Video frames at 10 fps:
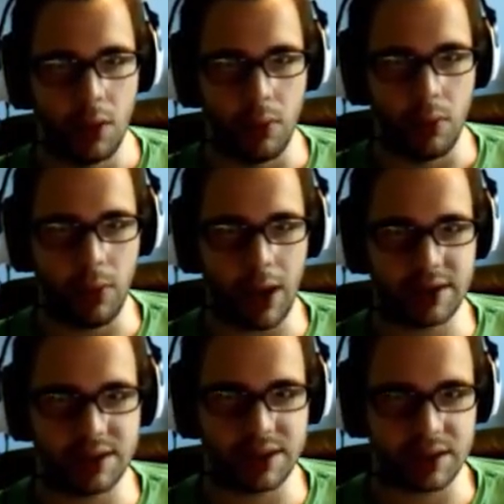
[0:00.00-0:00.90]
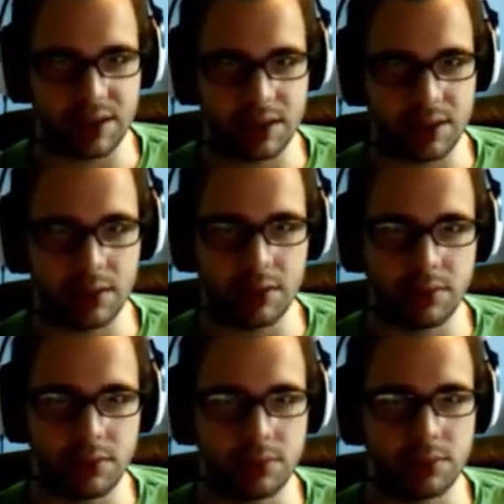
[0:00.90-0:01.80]
What?
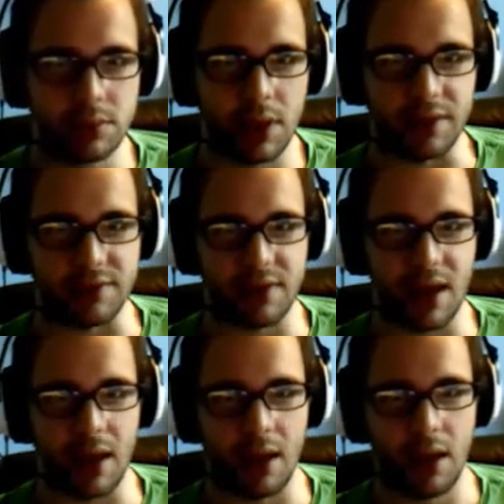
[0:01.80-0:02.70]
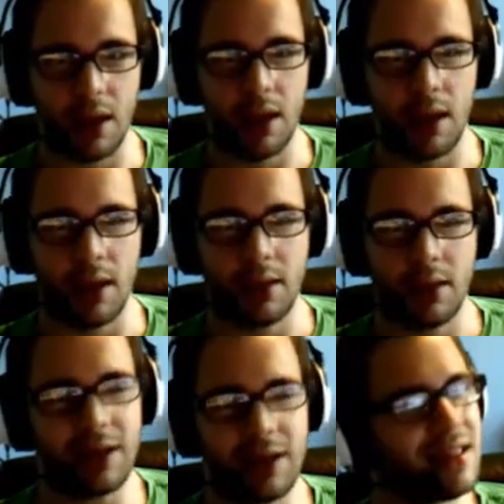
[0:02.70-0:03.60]
Is that?
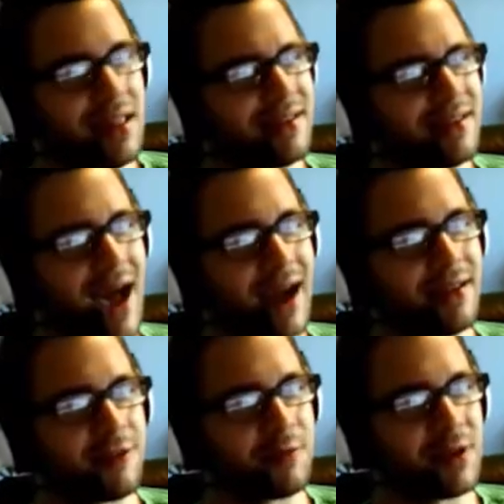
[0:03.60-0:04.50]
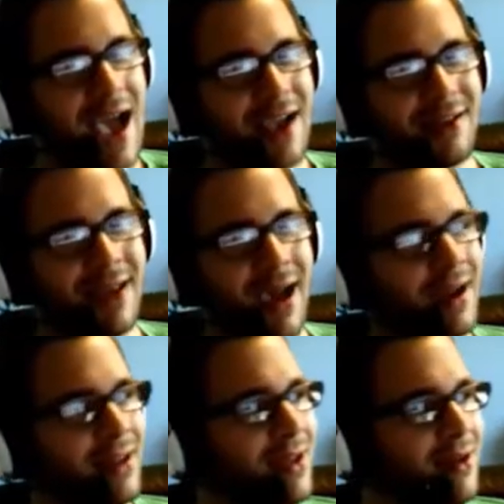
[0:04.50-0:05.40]
They look like the Titans from Attack on
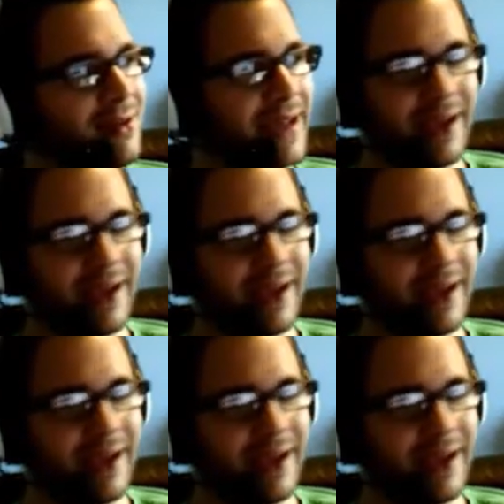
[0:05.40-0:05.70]
Titan, don't they?